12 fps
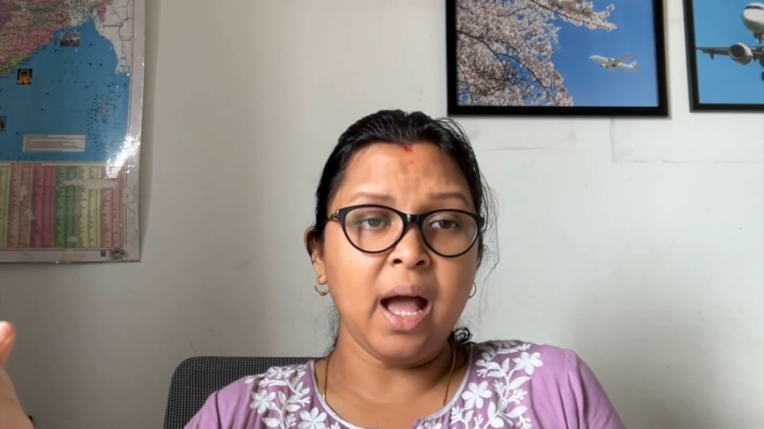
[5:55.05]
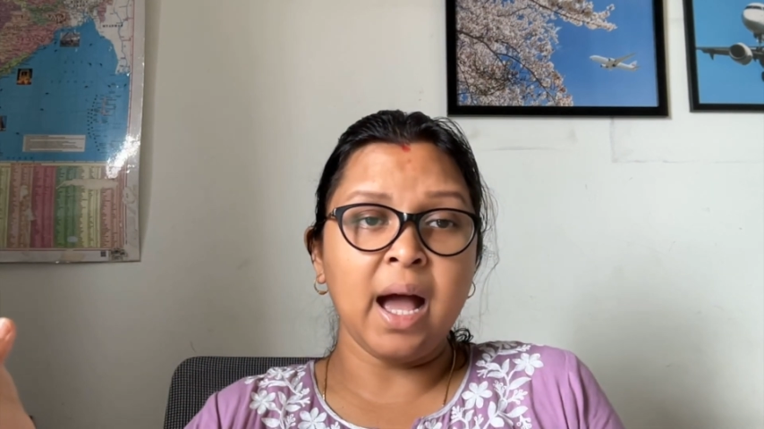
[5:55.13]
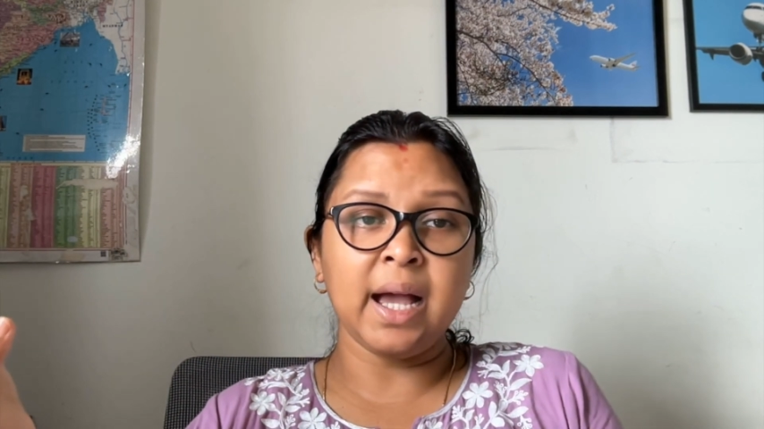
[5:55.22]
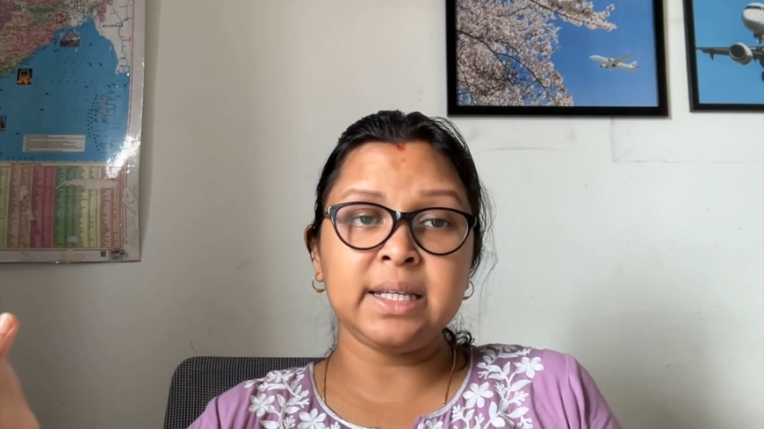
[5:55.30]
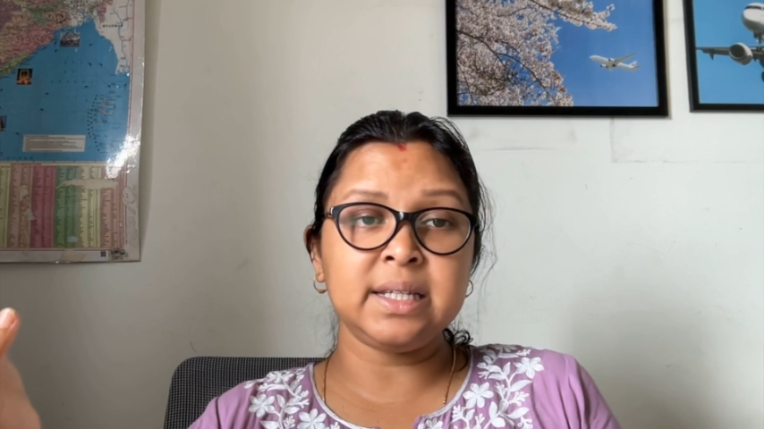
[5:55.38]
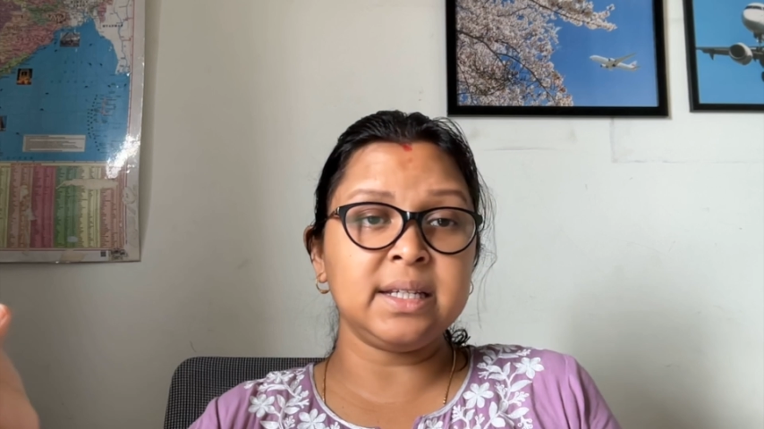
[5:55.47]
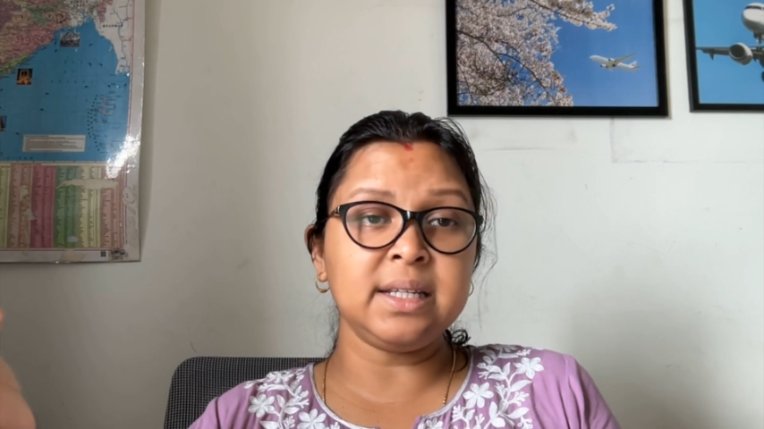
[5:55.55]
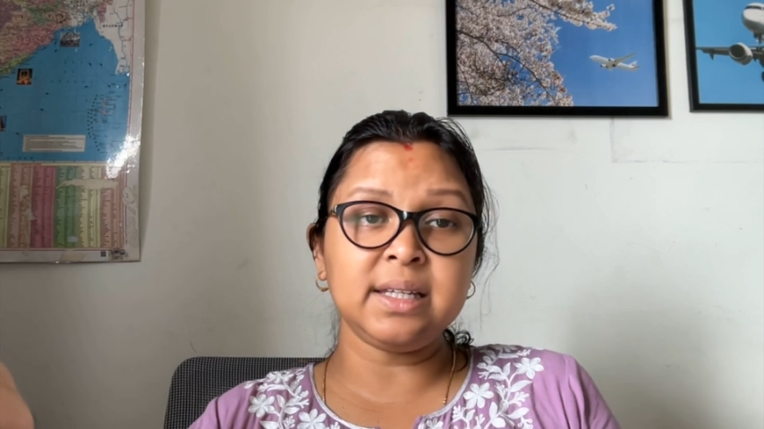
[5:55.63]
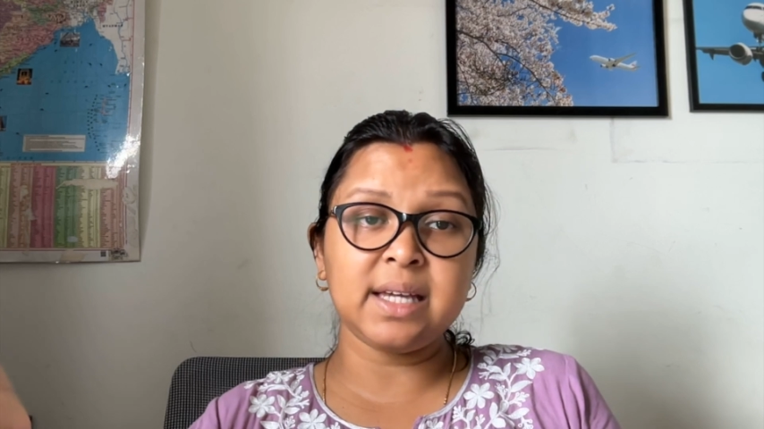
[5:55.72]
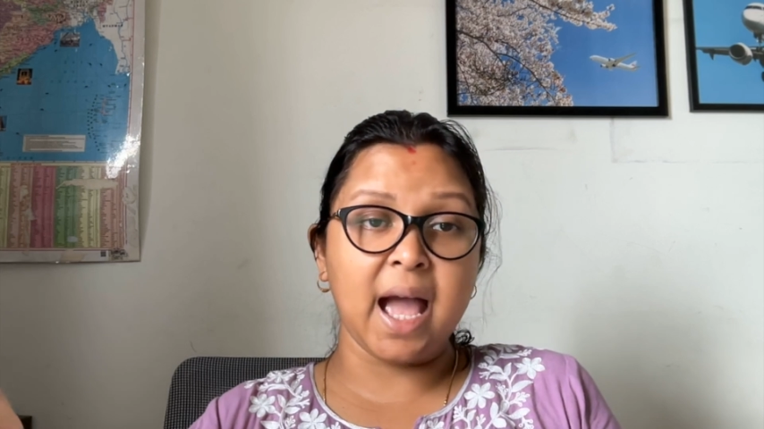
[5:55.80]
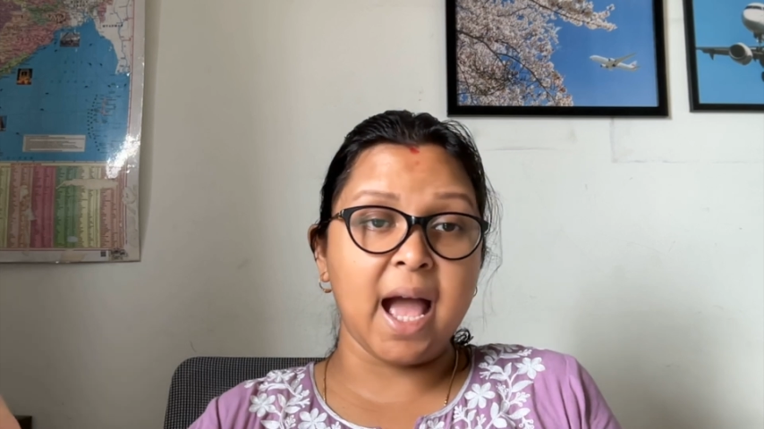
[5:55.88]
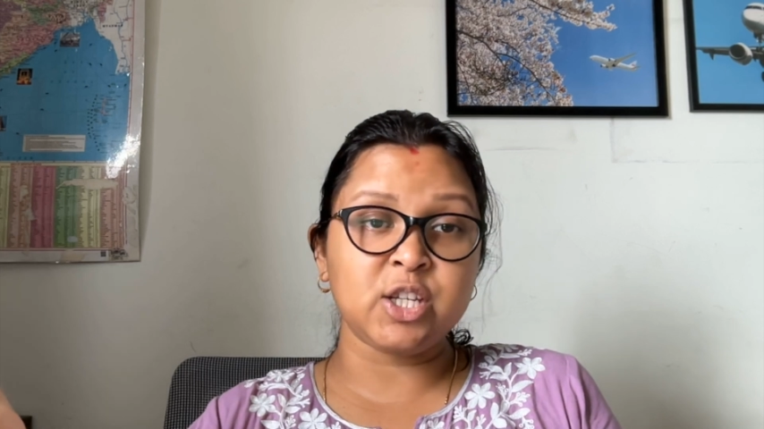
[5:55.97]
I
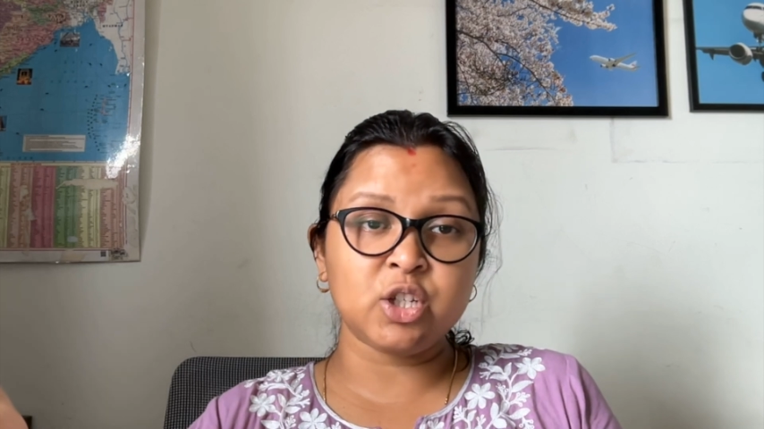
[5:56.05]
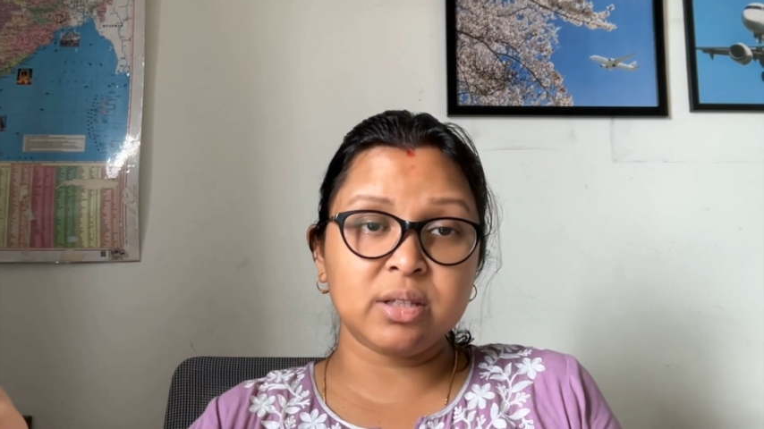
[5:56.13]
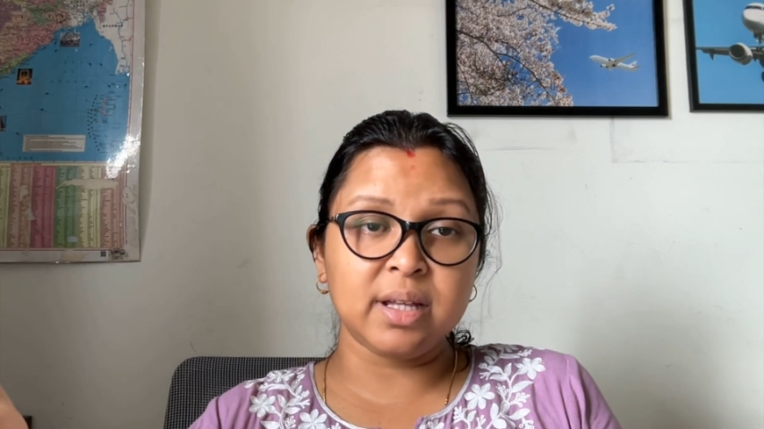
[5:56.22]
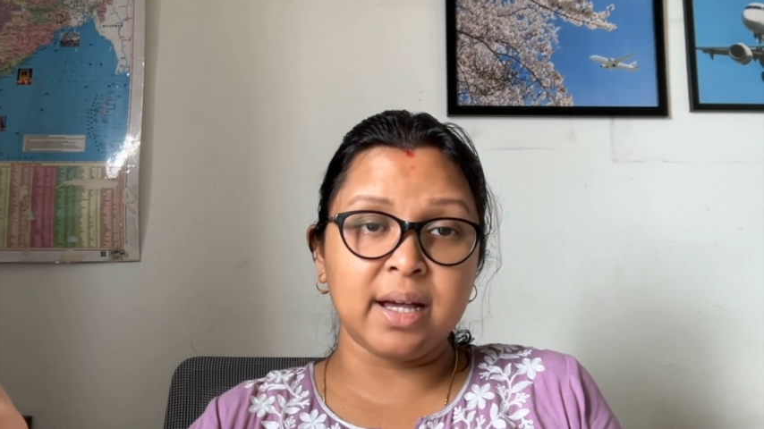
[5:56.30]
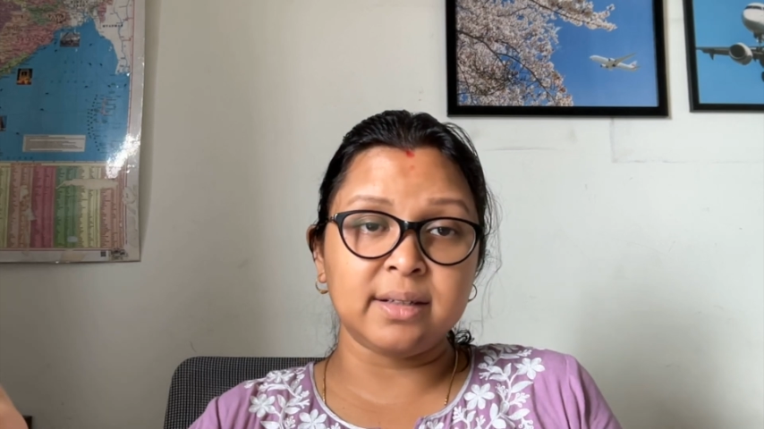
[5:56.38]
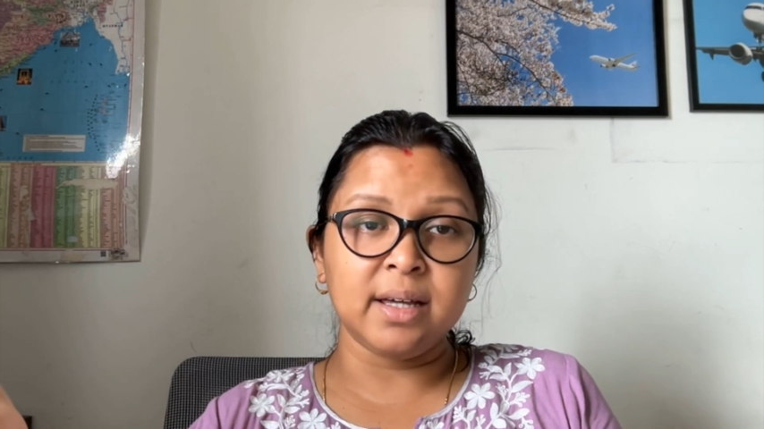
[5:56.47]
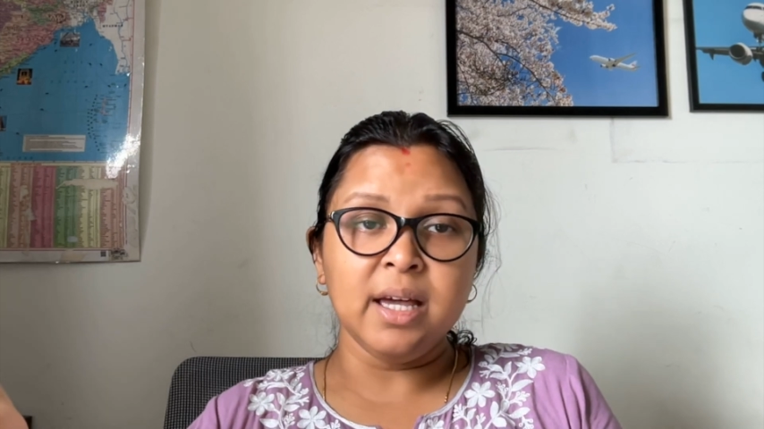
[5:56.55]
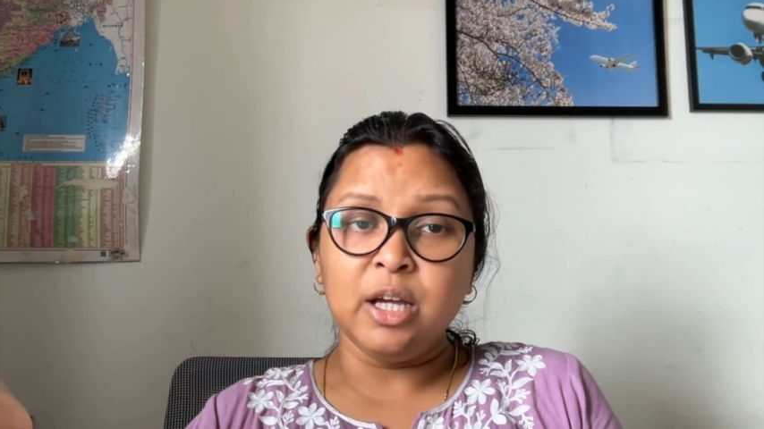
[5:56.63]
didn't catch that.